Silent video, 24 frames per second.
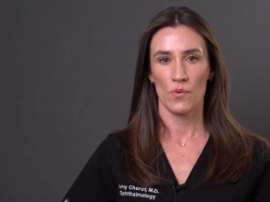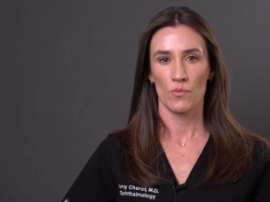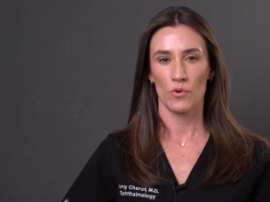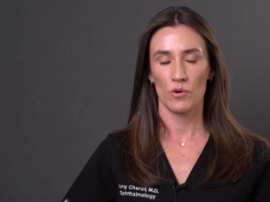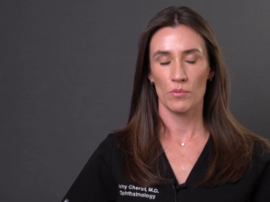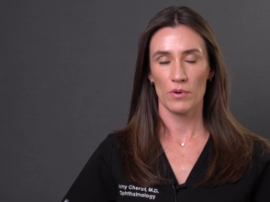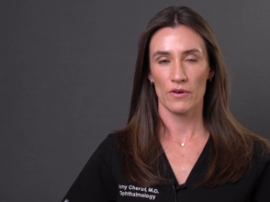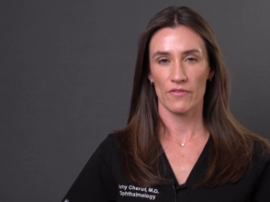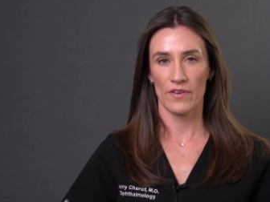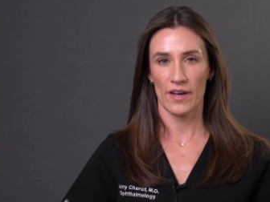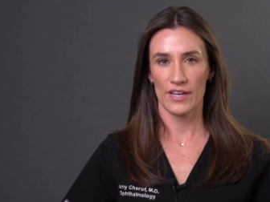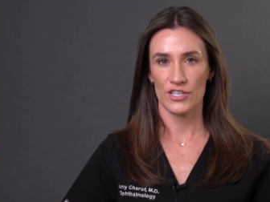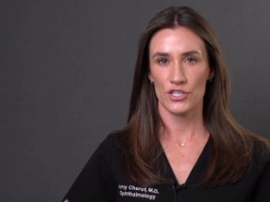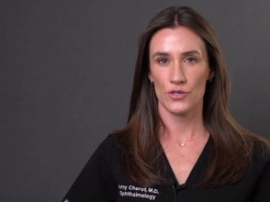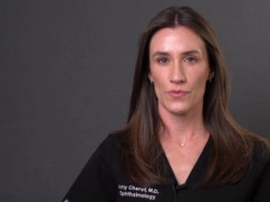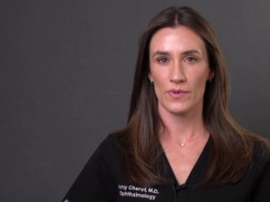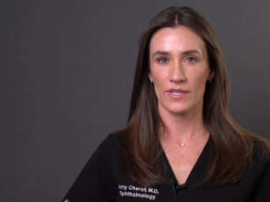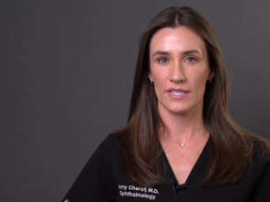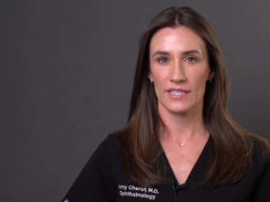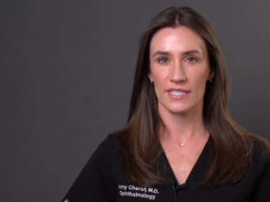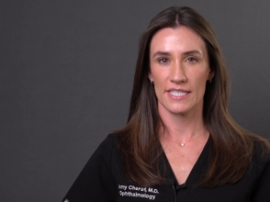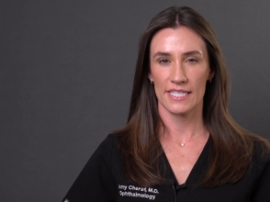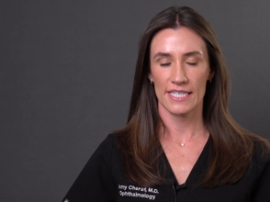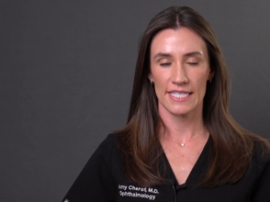We'll provide you
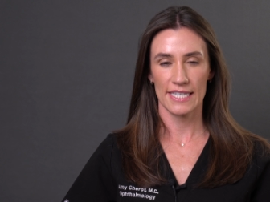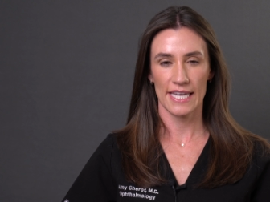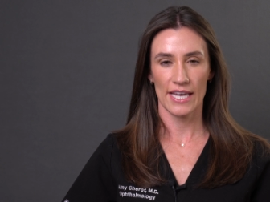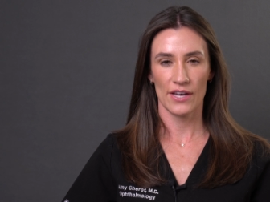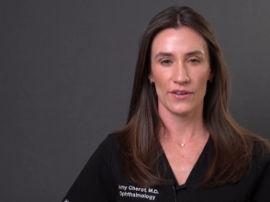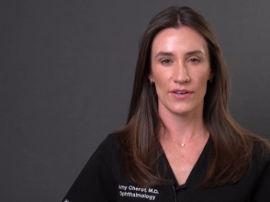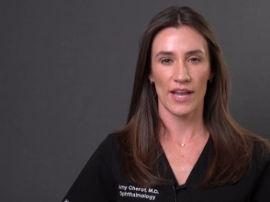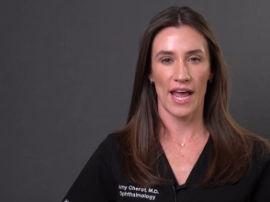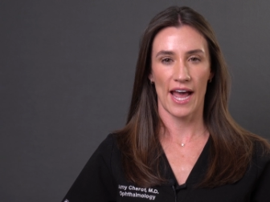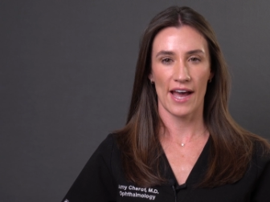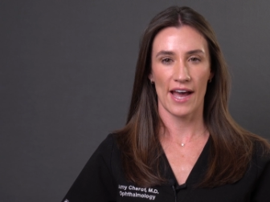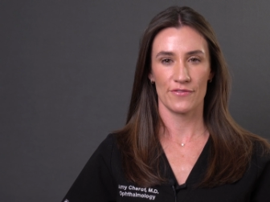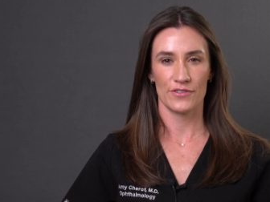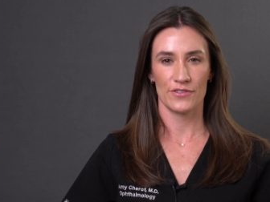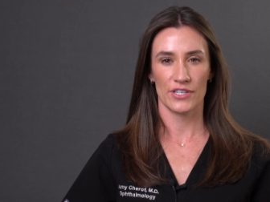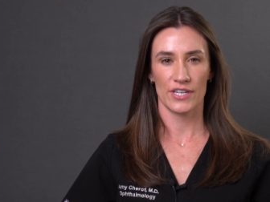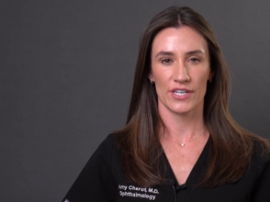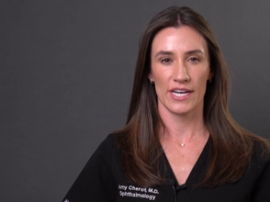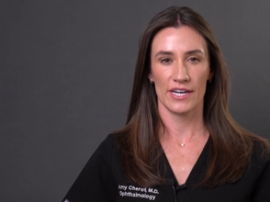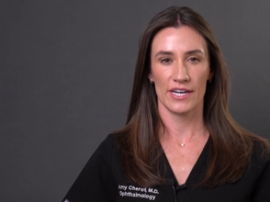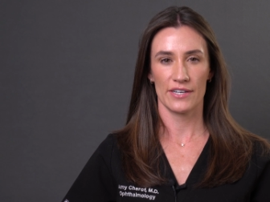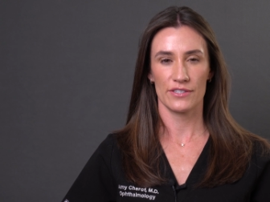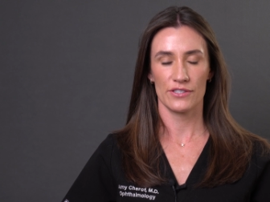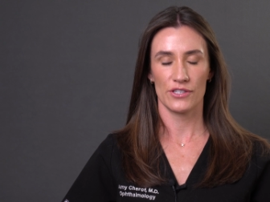with detailed
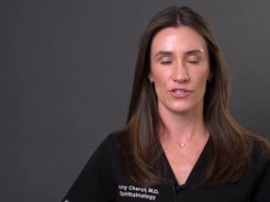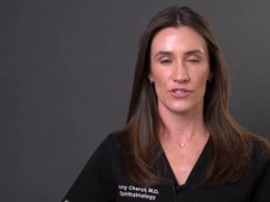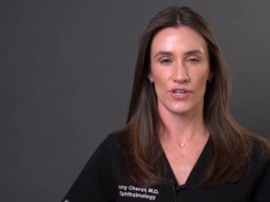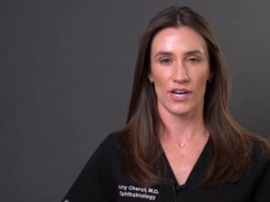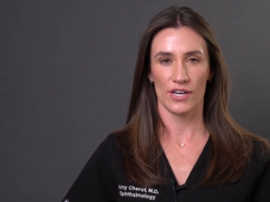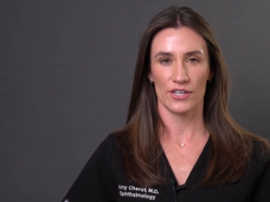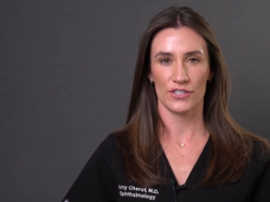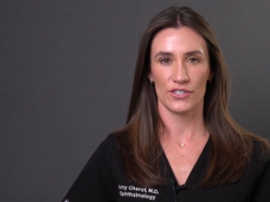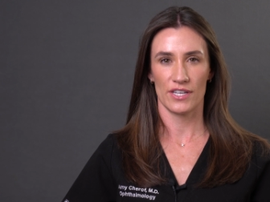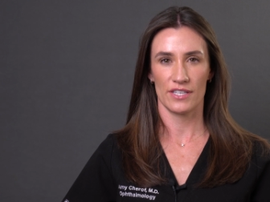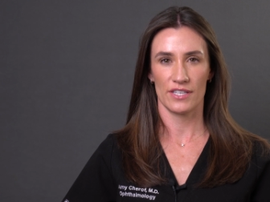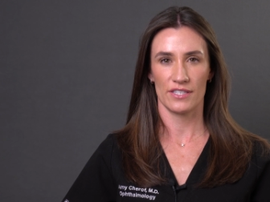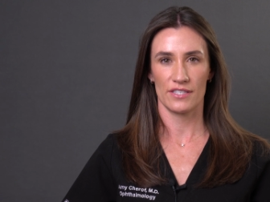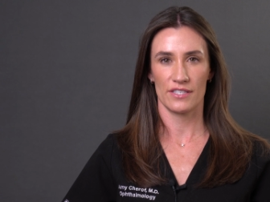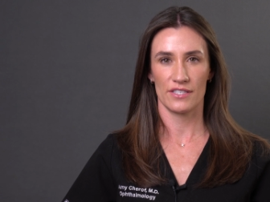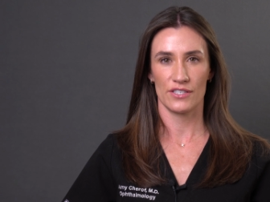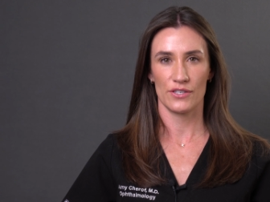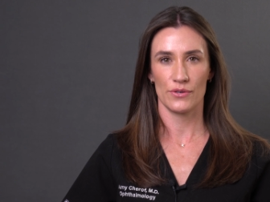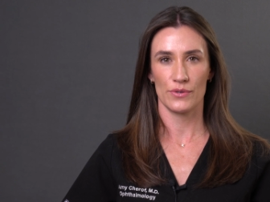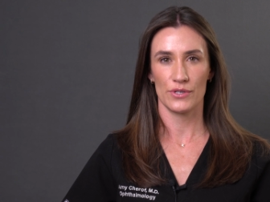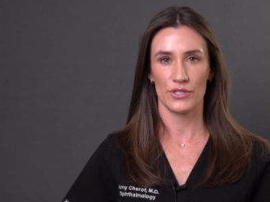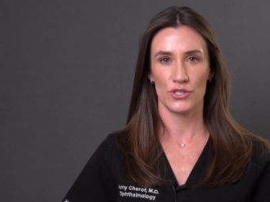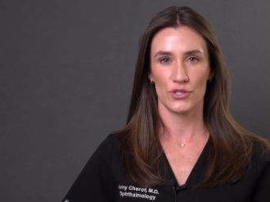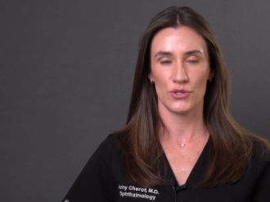aftercare instructions
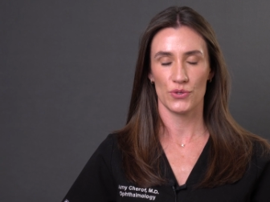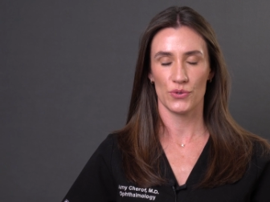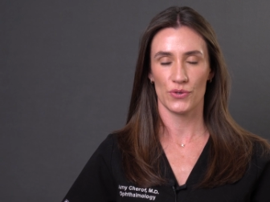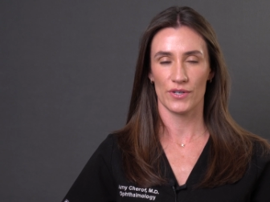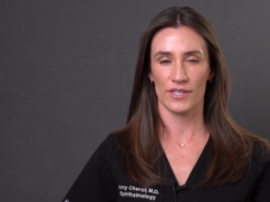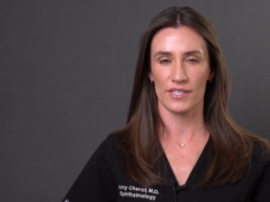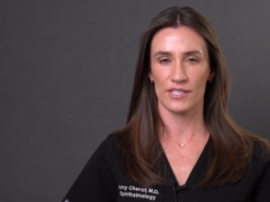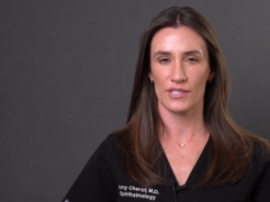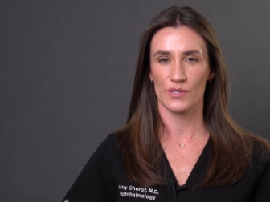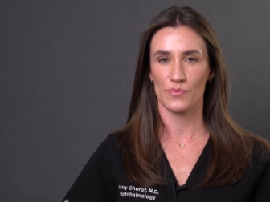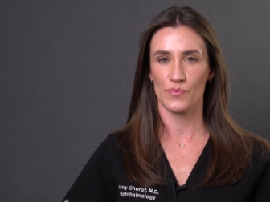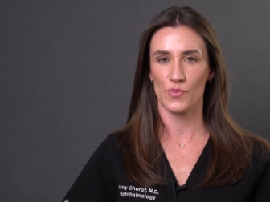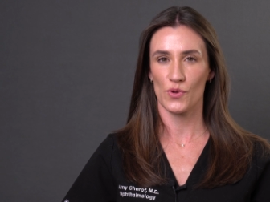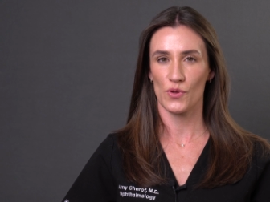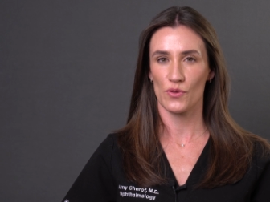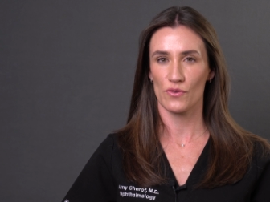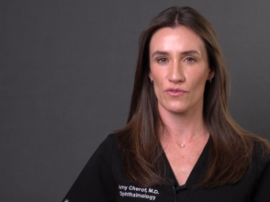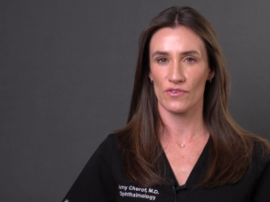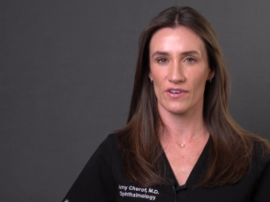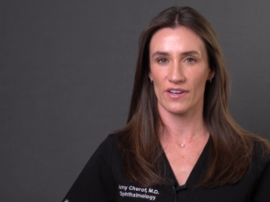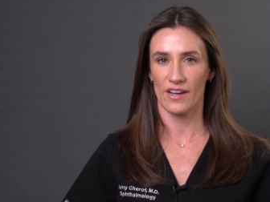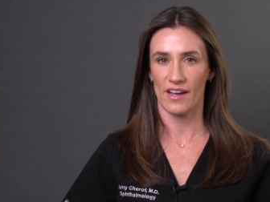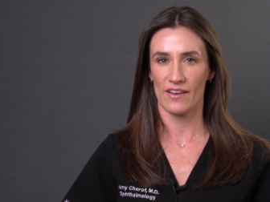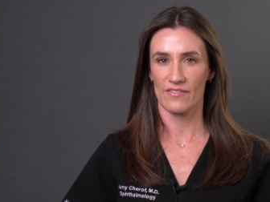to ensure a smooth
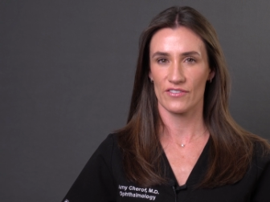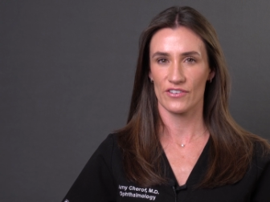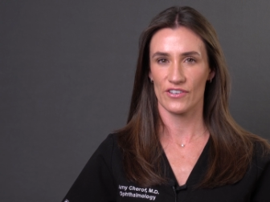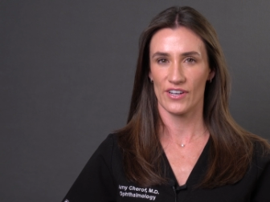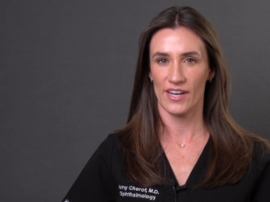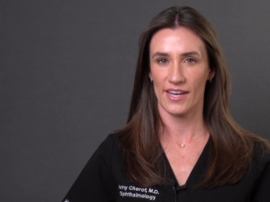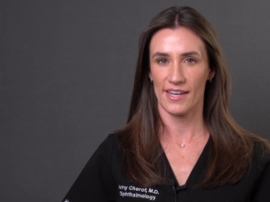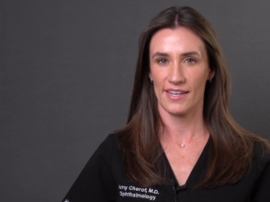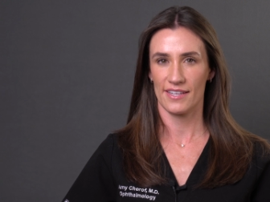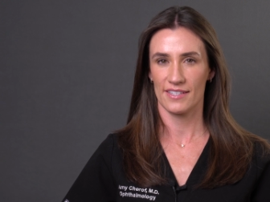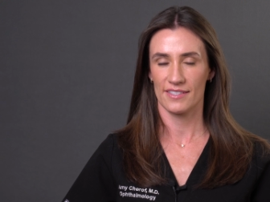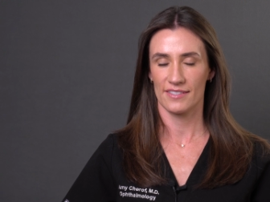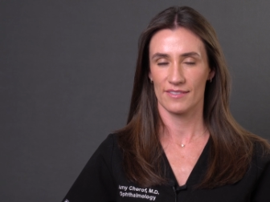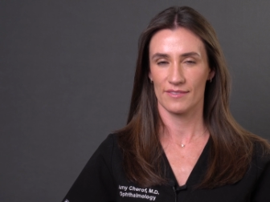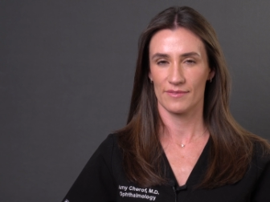recovery.